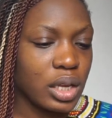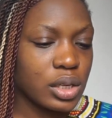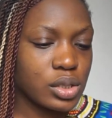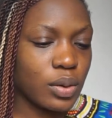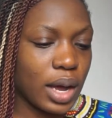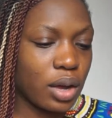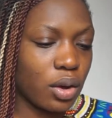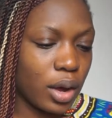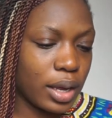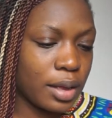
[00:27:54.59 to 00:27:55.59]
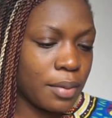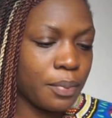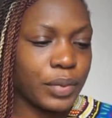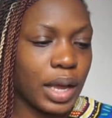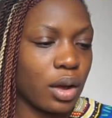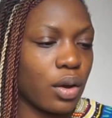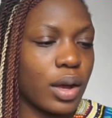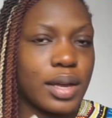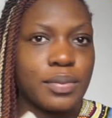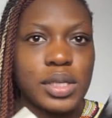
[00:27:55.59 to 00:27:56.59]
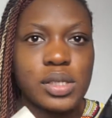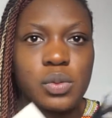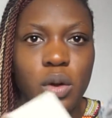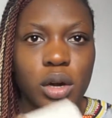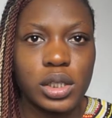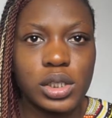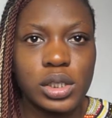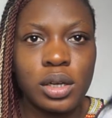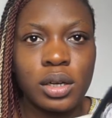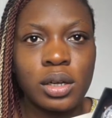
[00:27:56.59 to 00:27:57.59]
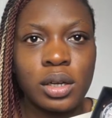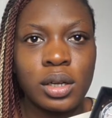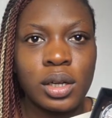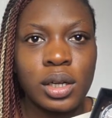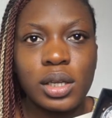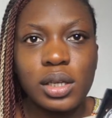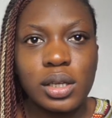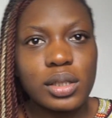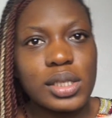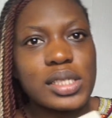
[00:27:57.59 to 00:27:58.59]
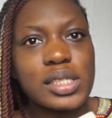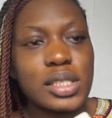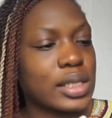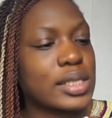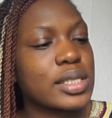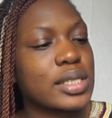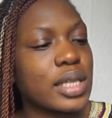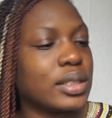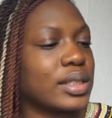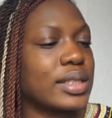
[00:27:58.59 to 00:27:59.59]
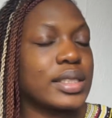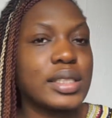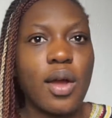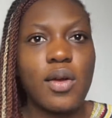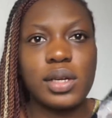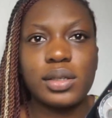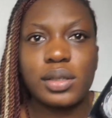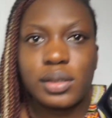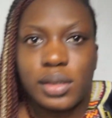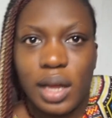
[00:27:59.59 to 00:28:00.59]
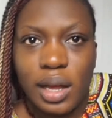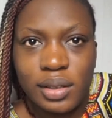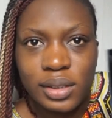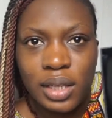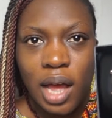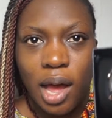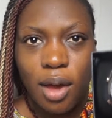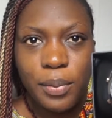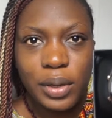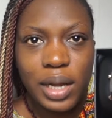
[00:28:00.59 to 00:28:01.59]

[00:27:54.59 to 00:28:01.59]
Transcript: So I got him this watch. This is the only, I hope you